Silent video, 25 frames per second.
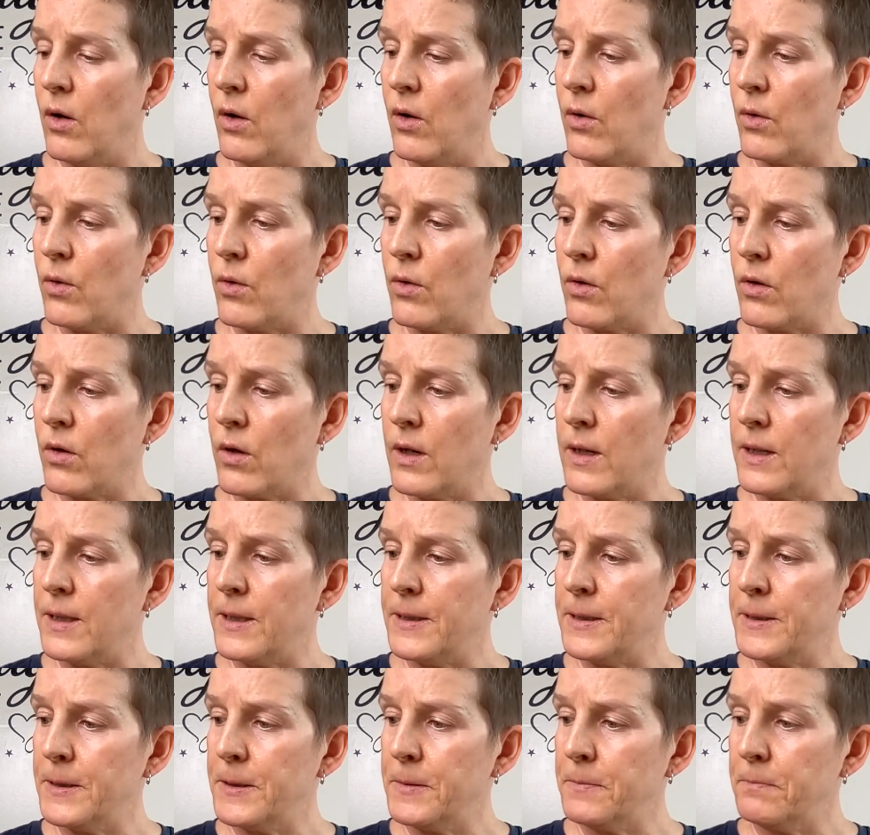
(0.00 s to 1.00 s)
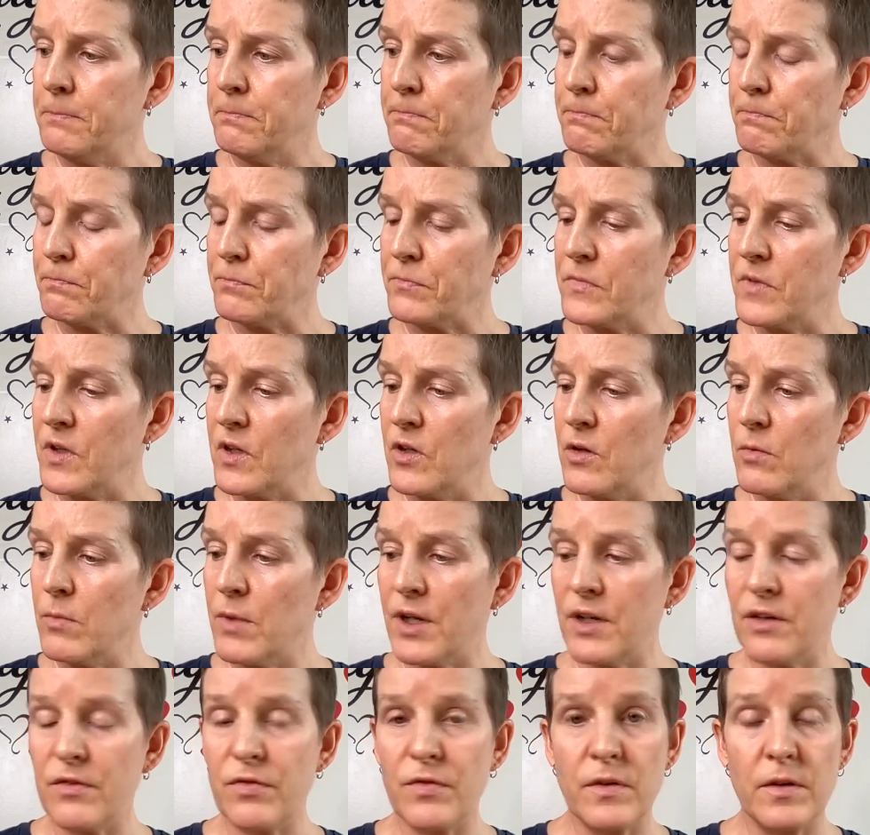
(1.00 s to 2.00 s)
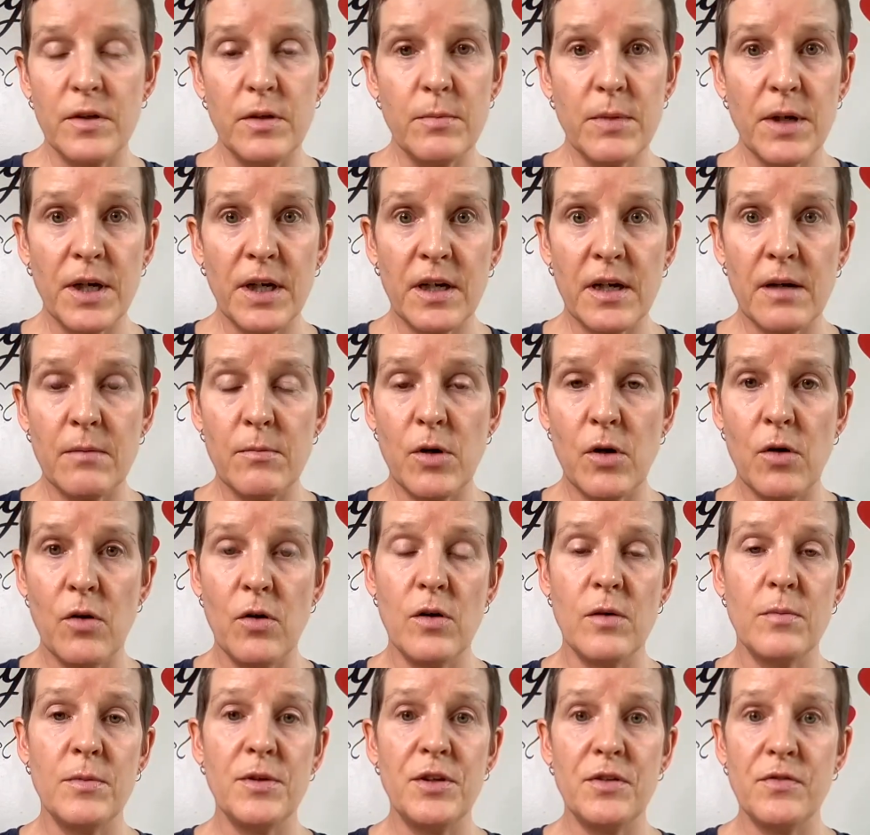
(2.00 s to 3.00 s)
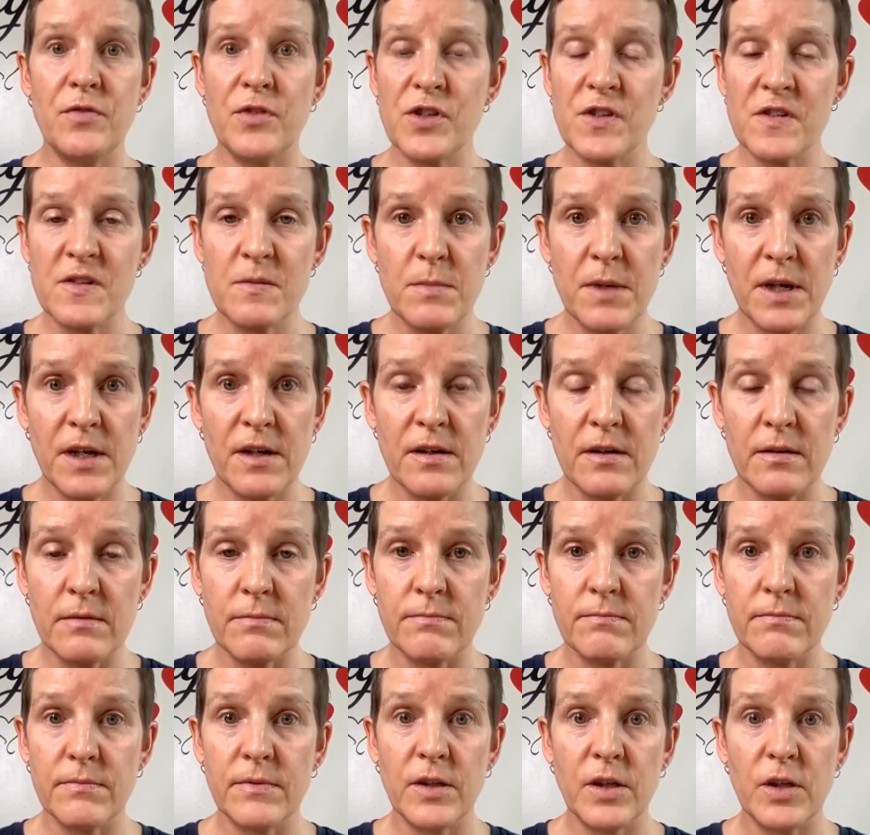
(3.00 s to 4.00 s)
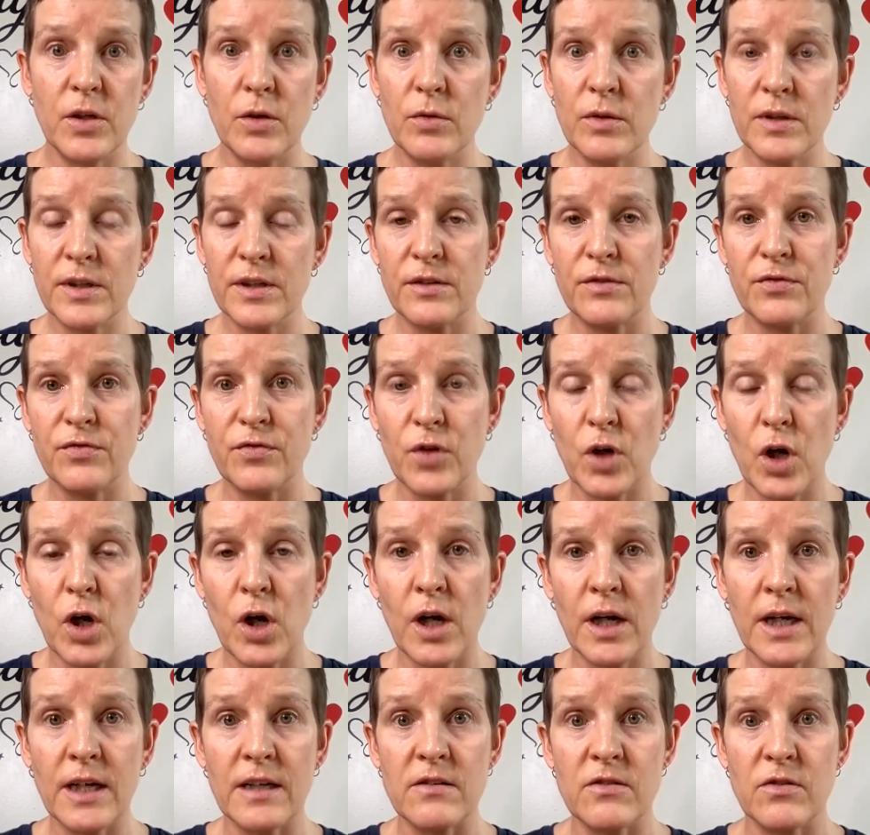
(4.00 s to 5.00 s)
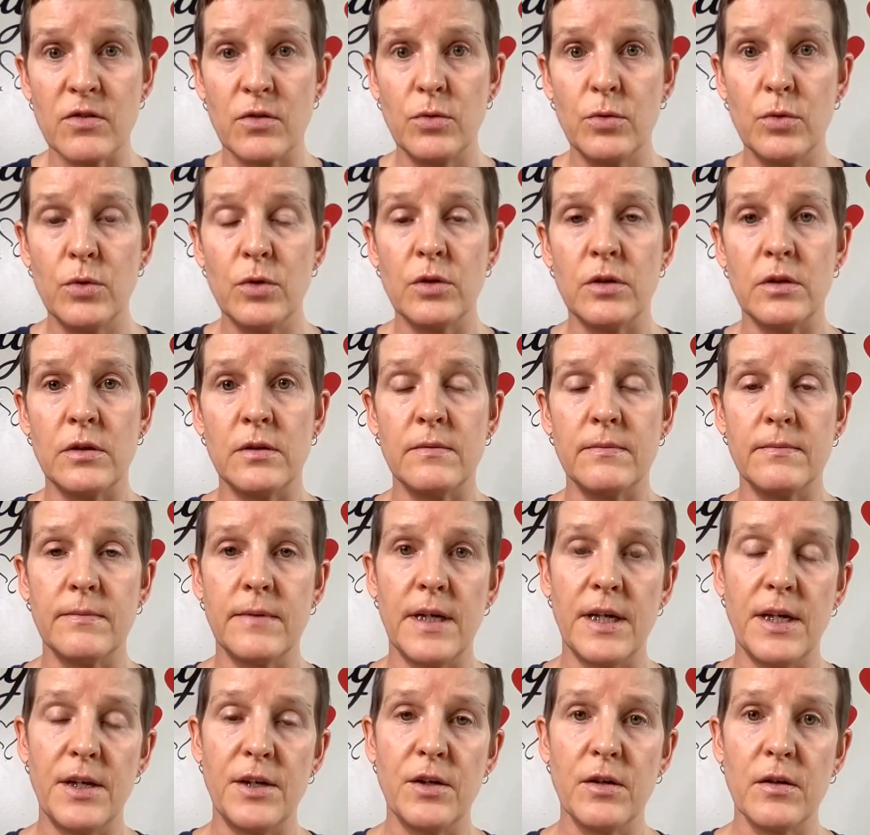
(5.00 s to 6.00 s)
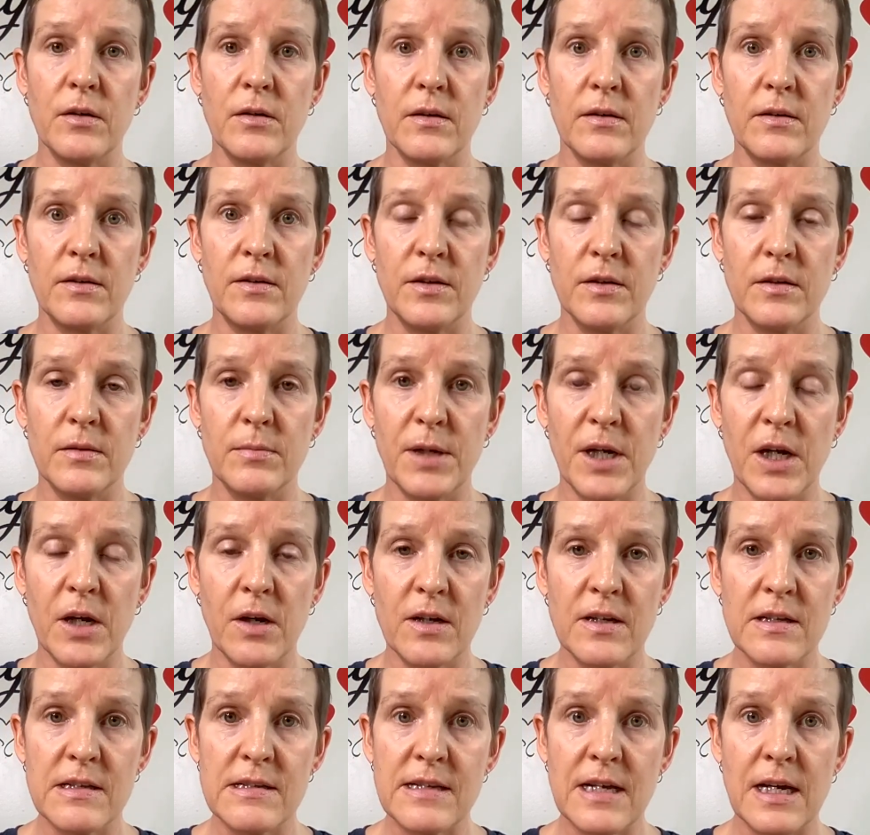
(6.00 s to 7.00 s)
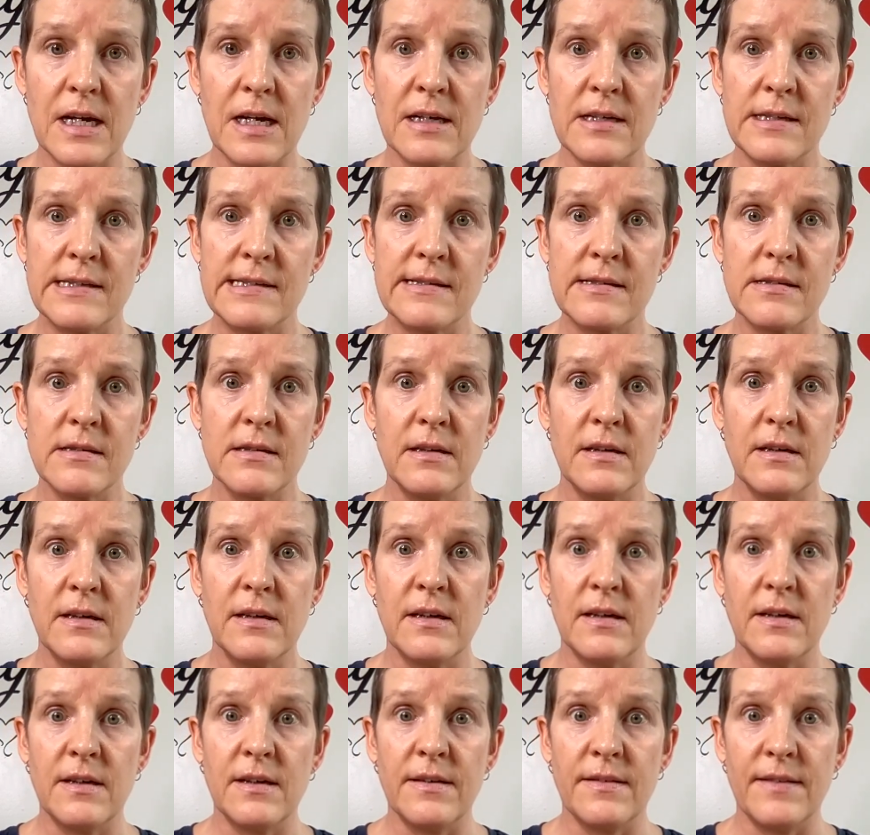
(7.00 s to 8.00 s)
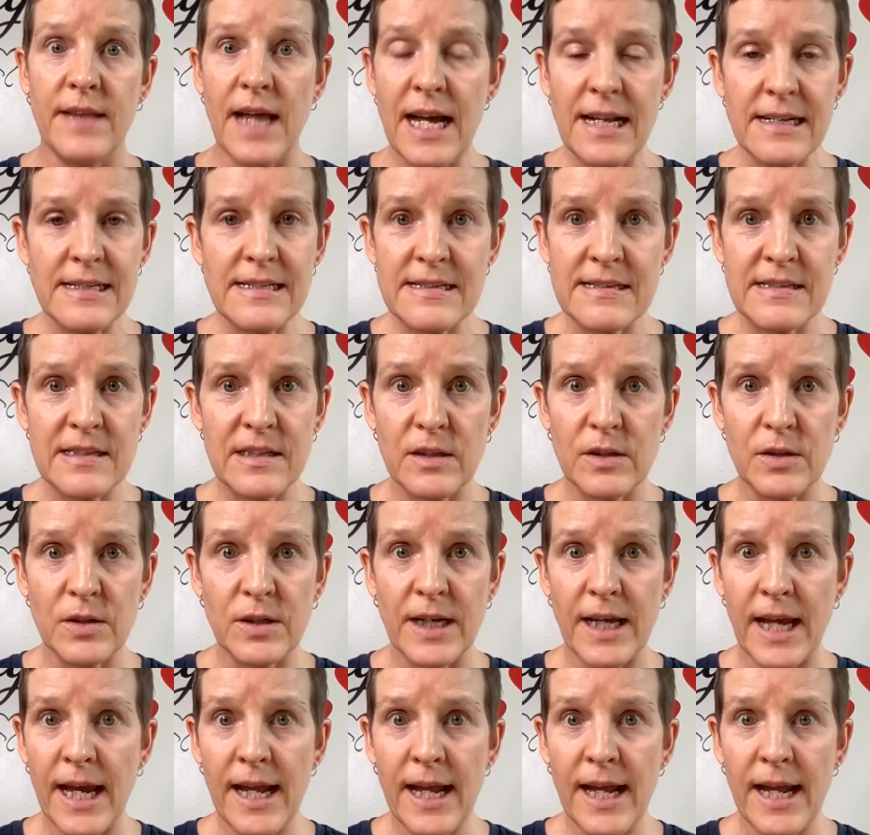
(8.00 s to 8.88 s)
Or you might come home and you've just made a cute little frog at school and your parent says, that doesn't look